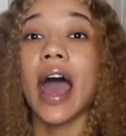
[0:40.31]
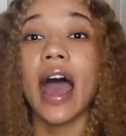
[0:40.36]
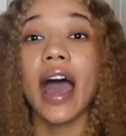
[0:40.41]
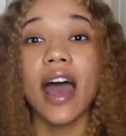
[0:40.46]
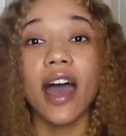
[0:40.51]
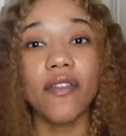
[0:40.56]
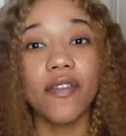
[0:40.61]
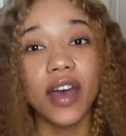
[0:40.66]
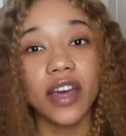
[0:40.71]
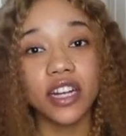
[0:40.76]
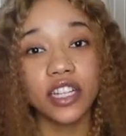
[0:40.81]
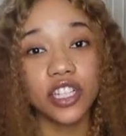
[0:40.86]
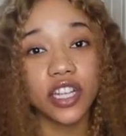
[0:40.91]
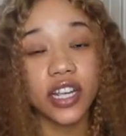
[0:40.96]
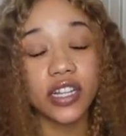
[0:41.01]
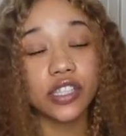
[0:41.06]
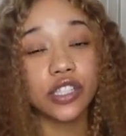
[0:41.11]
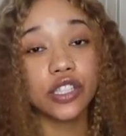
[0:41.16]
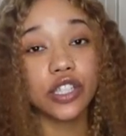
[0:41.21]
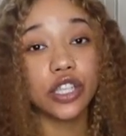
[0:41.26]
I have had a
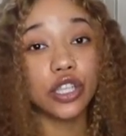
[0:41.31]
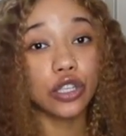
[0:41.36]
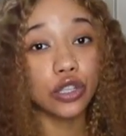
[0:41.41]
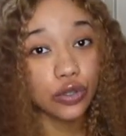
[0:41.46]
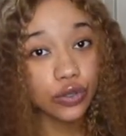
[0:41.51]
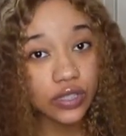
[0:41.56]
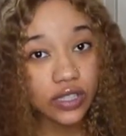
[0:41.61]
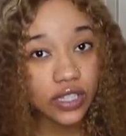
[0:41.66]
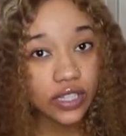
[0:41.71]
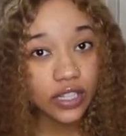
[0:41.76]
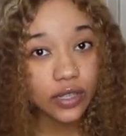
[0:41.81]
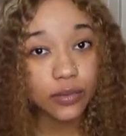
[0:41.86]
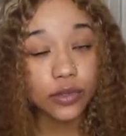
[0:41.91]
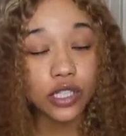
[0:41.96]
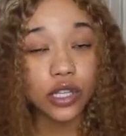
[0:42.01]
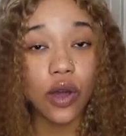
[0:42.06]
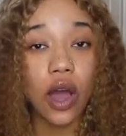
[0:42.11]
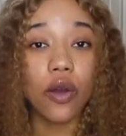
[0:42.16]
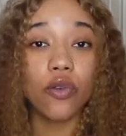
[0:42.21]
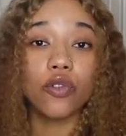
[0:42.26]
chance to use them,
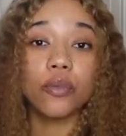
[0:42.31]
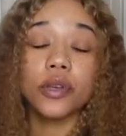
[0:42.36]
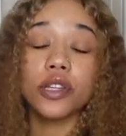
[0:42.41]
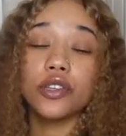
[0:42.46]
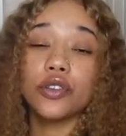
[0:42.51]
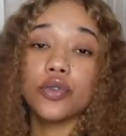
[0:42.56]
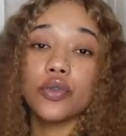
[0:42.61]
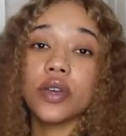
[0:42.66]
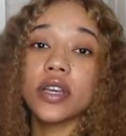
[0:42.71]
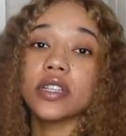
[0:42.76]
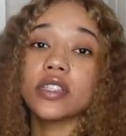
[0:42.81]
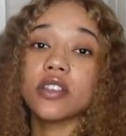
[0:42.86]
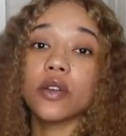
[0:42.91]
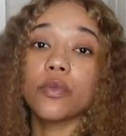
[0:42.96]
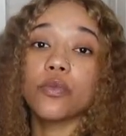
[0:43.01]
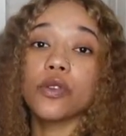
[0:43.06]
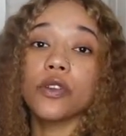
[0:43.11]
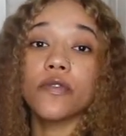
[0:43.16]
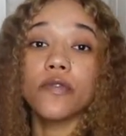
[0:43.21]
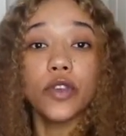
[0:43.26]
so I will be doing
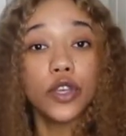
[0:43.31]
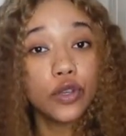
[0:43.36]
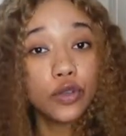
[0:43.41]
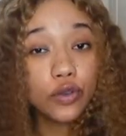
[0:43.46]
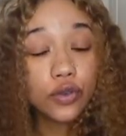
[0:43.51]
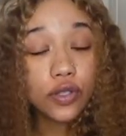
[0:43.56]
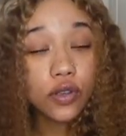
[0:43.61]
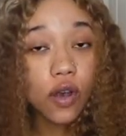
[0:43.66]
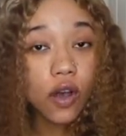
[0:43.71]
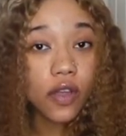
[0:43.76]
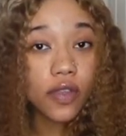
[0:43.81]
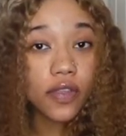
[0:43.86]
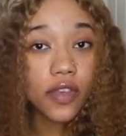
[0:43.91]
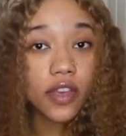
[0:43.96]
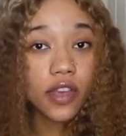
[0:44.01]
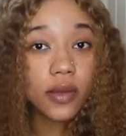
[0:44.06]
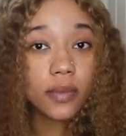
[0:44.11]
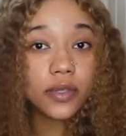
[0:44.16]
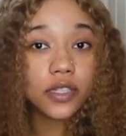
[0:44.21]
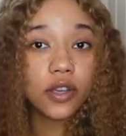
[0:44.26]
some reviews on
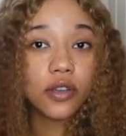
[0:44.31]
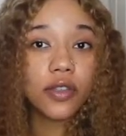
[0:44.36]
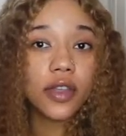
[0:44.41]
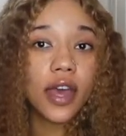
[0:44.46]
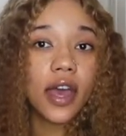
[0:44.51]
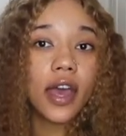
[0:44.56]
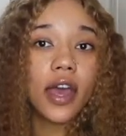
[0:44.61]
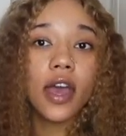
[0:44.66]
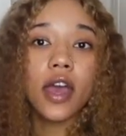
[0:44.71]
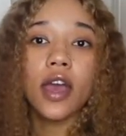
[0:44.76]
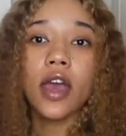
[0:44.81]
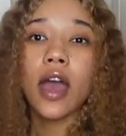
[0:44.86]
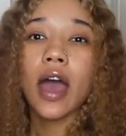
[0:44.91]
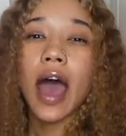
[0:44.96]
them so that